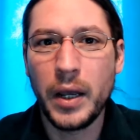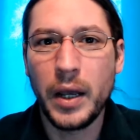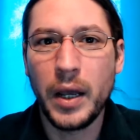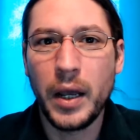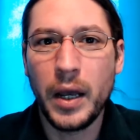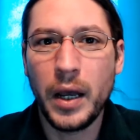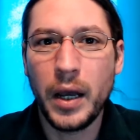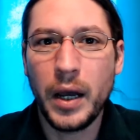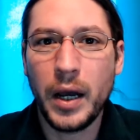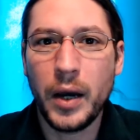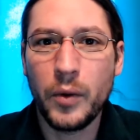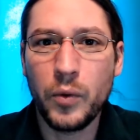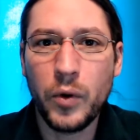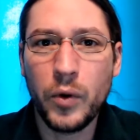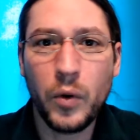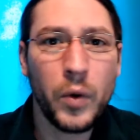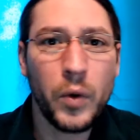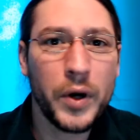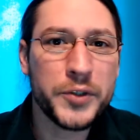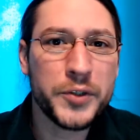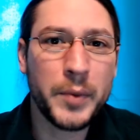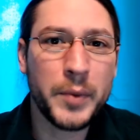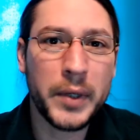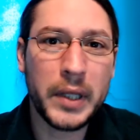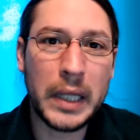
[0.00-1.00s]
I will
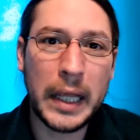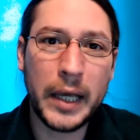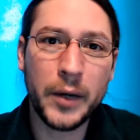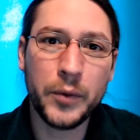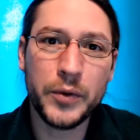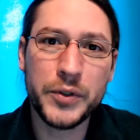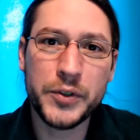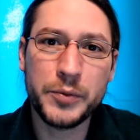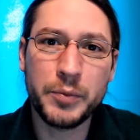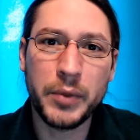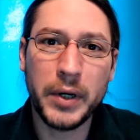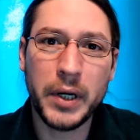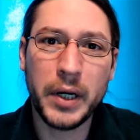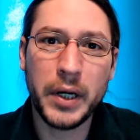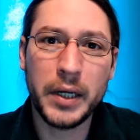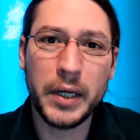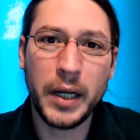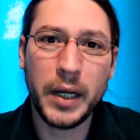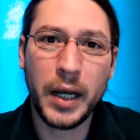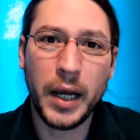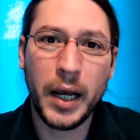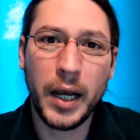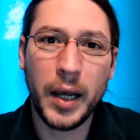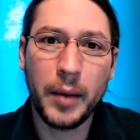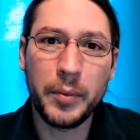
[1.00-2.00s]
watch my language, but
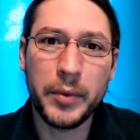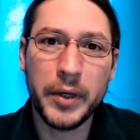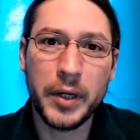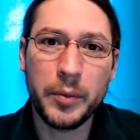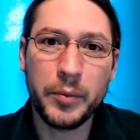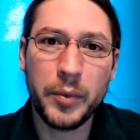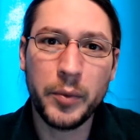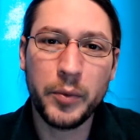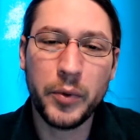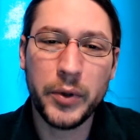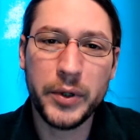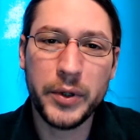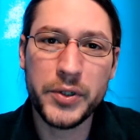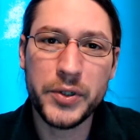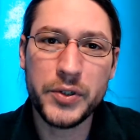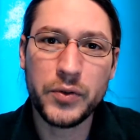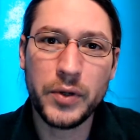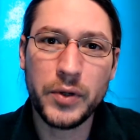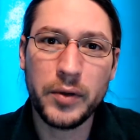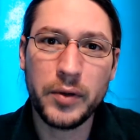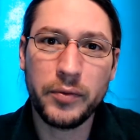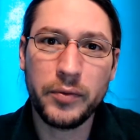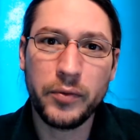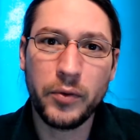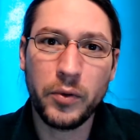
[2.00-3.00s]
I'm going to be pretty
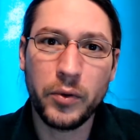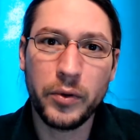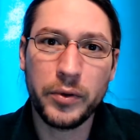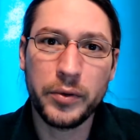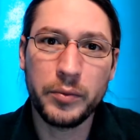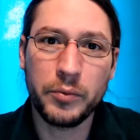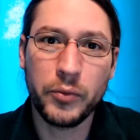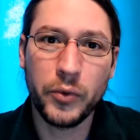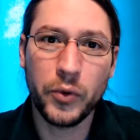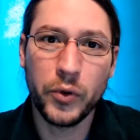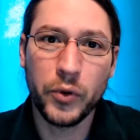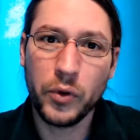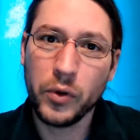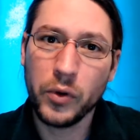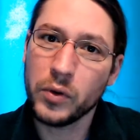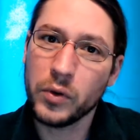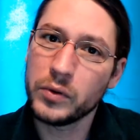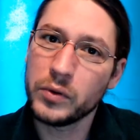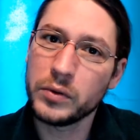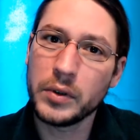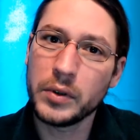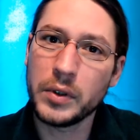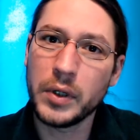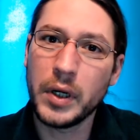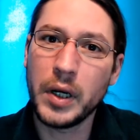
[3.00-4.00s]
straightforward and brutal
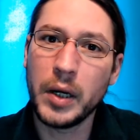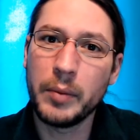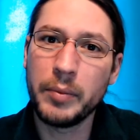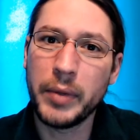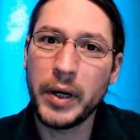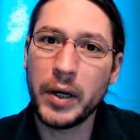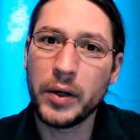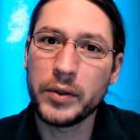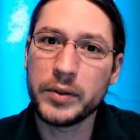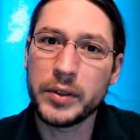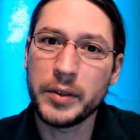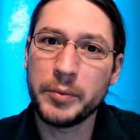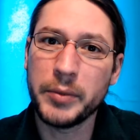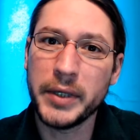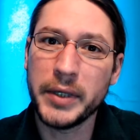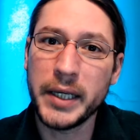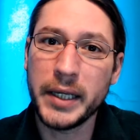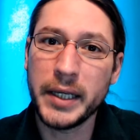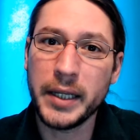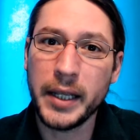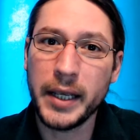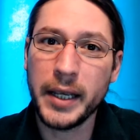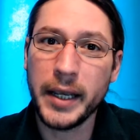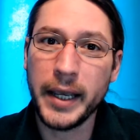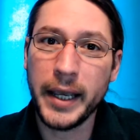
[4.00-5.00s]
about the
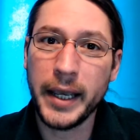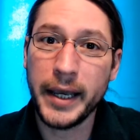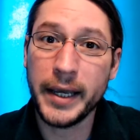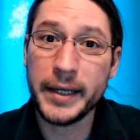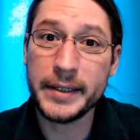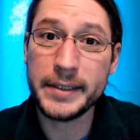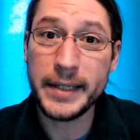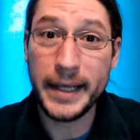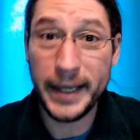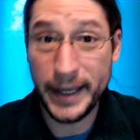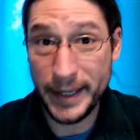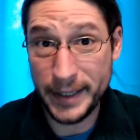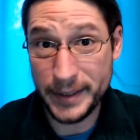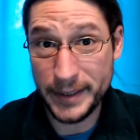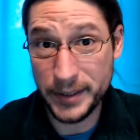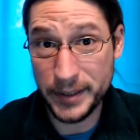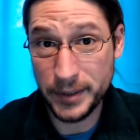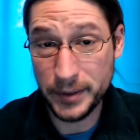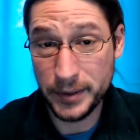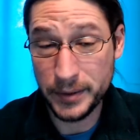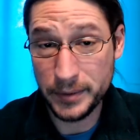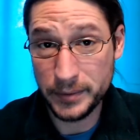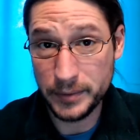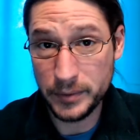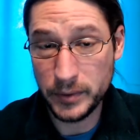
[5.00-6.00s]
beginning and end
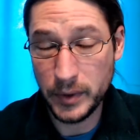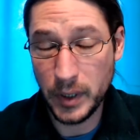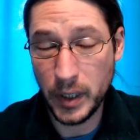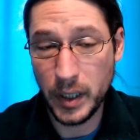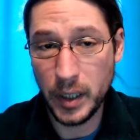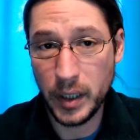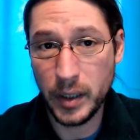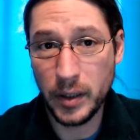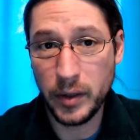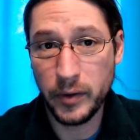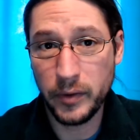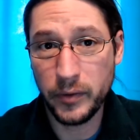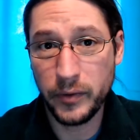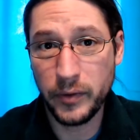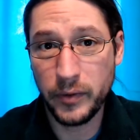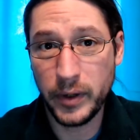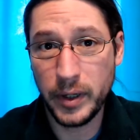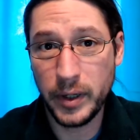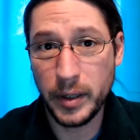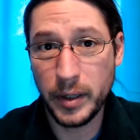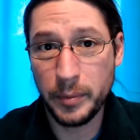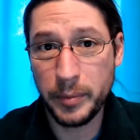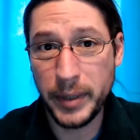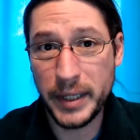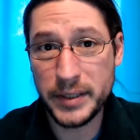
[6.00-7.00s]
of
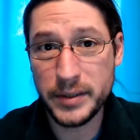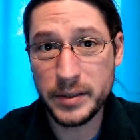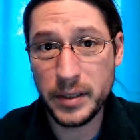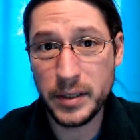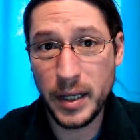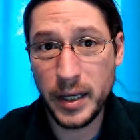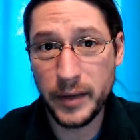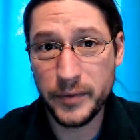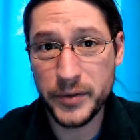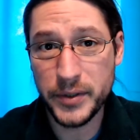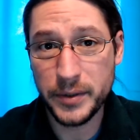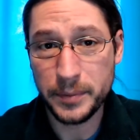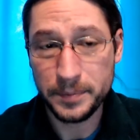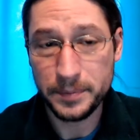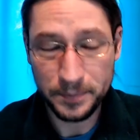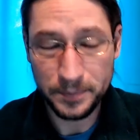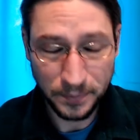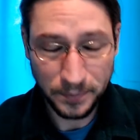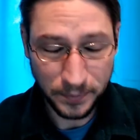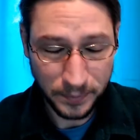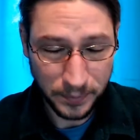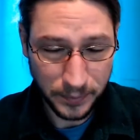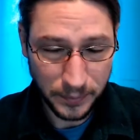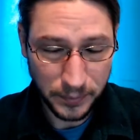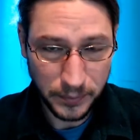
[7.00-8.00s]
pets' lives.
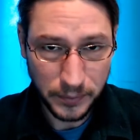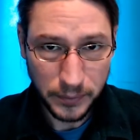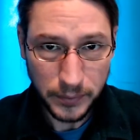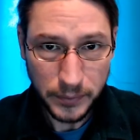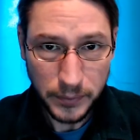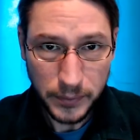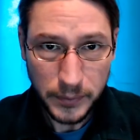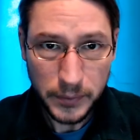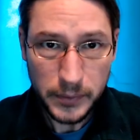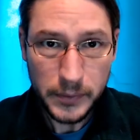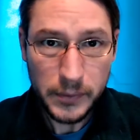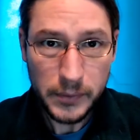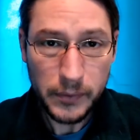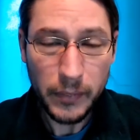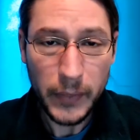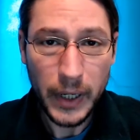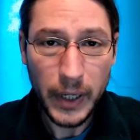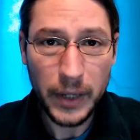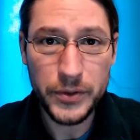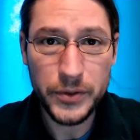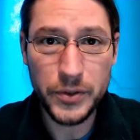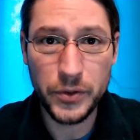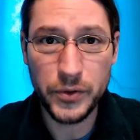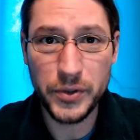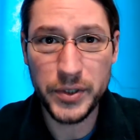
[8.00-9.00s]

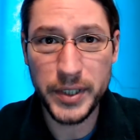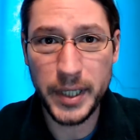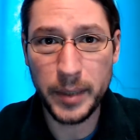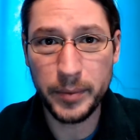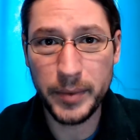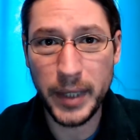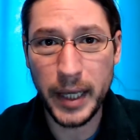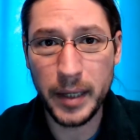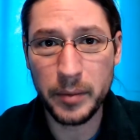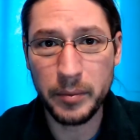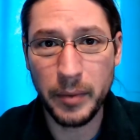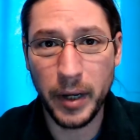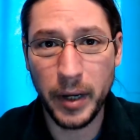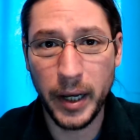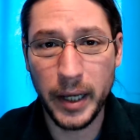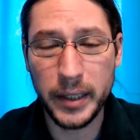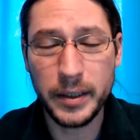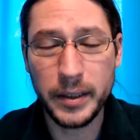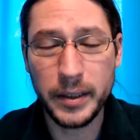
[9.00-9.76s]
So just keep that in mind.